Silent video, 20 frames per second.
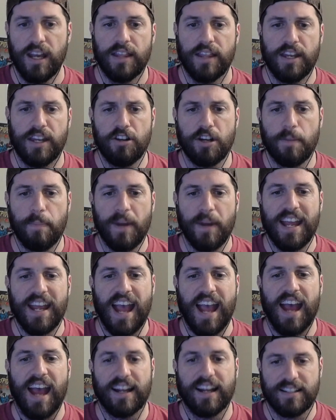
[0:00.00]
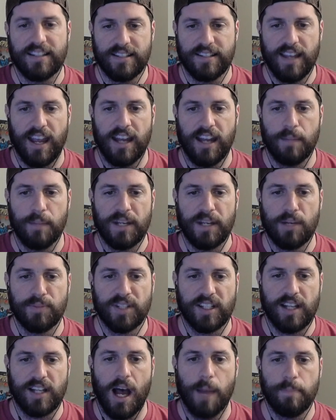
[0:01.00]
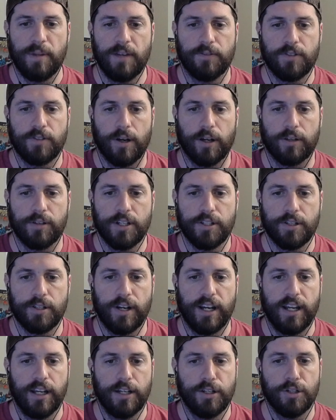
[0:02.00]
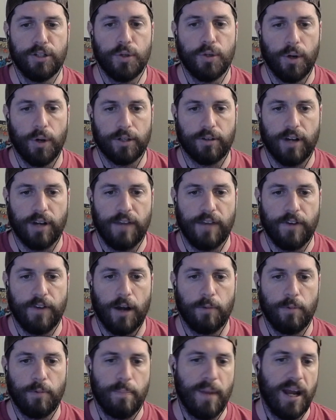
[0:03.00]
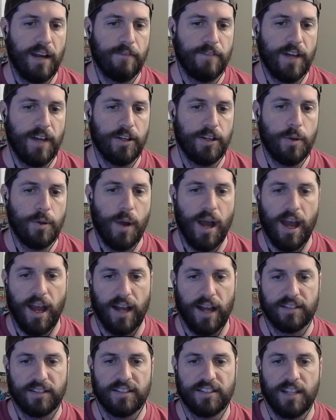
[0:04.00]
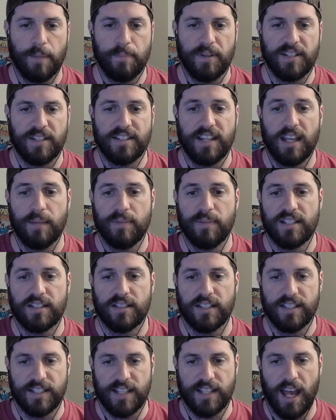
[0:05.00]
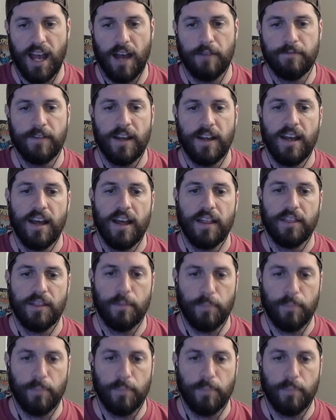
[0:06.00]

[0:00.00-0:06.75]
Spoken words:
Then you can pay X, and it becomes a copy of target creature in your graveyard with mana value X, except its name is Lazav the